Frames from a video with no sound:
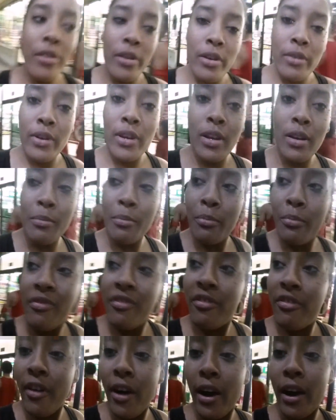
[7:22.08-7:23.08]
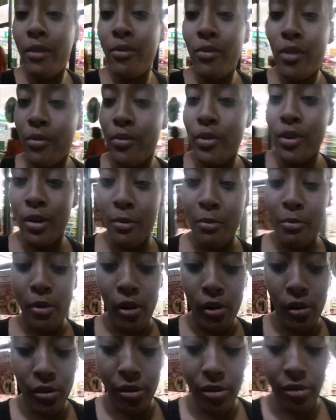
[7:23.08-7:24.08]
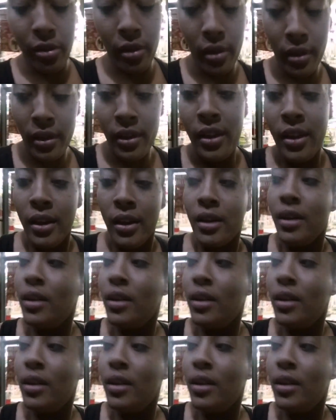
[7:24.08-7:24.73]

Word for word: Hopefully we can find what we are both